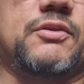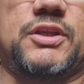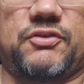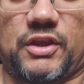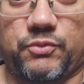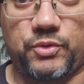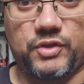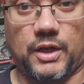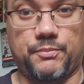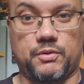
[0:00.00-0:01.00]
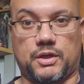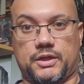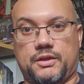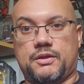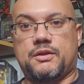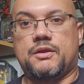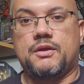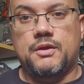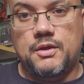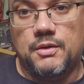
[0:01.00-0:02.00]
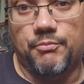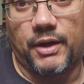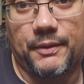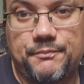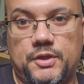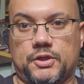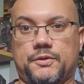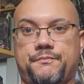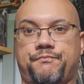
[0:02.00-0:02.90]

the accessories that I put on it. But, you know,